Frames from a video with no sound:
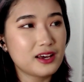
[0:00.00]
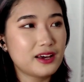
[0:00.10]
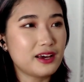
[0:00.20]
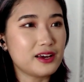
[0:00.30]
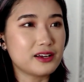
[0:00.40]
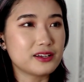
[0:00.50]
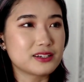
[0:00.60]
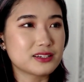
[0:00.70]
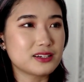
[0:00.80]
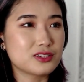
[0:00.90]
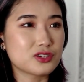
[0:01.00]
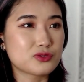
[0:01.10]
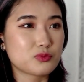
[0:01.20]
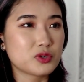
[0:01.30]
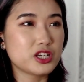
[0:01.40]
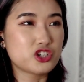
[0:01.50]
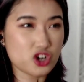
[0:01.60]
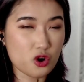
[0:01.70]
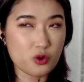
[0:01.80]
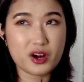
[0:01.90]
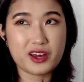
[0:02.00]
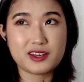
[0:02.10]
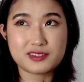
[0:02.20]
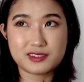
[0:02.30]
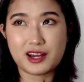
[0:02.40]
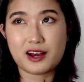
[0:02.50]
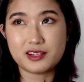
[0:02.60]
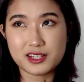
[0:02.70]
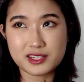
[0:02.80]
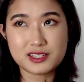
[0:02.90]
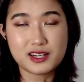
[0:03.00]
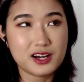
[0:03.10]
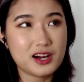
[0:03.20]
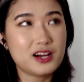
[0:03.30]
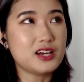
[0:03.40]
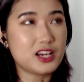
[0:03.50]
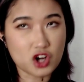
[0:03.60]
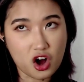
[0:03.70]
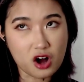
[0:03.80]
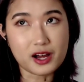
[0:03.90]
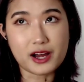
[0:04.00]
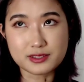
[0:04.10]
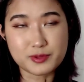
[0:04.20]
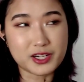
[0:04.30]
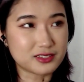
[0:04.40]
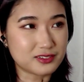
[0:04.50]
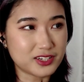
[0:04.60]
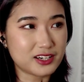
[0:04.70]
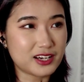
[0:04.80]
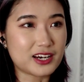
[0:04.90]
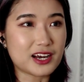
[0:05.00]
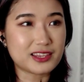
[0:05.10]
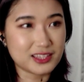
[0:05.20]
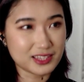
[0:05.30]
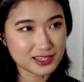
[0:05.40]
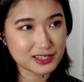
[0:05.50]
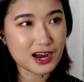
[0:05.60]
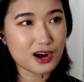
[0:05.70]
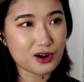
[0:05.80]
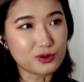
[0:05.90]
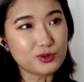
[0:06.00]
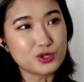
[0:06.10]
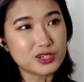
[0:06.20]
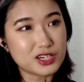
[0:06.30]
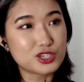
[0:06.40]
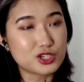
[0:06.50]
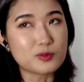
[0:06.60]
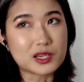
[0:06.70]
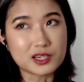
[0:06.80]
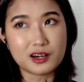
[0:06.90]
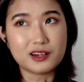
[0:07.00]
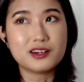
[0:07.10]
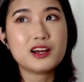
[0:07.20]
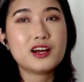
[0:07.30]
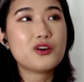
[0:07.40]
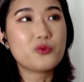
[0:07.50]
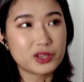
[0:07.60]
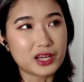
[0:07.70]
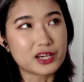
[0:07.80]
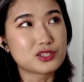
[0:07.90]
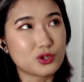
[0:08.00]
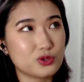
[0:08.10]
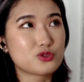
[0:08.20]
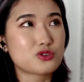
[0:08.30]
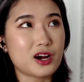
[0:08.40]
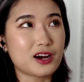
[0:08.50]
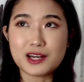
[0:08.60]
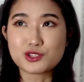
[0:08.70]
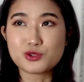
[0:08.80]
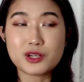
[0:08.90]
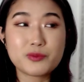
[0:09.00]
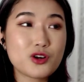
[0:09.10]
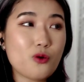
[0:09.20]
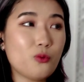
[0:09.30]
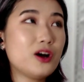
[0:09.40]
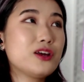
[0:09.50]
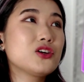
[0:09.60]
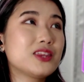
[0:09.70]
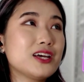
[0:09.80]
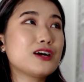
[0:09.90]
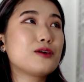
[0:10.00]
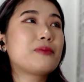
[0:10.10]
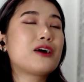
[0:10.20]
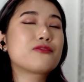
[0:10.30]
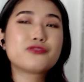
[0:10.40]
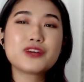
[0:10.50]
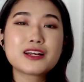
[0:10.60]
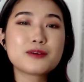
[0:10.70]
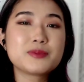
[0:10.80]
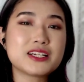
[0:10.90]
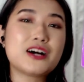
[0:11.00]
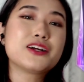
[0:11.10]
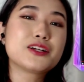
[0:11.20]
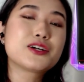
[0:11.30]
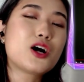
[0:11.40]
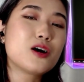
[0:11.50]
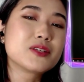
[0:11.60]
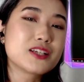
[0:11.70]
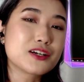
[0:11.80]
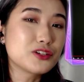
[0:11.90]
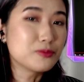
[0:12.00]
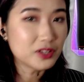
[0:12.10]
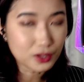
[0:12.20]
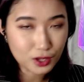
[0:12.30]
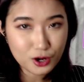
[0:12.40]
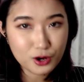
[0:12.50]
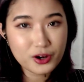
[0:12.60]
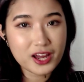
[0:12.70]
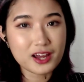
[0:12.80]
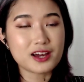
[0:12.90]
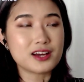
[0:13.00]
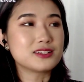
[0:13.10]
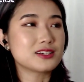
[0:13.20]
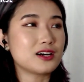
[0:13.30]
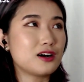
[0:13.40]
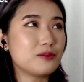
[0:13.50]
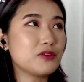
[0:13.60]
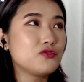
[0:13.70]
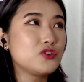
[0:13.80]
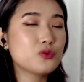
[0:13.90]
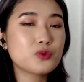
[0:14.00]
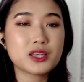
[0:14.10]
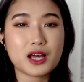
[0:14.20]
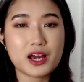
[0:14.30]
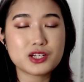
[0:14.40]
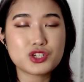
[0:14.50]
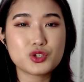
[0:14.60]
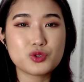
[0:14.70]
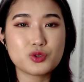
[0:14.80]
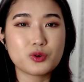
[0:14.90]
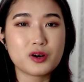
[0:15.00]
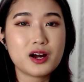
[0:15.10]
and just really show his talent in all aspects of it. And I think this is how it should be done with like a solo track. So let me know, what do you think about Freedom down in the comment section below. And if you would like to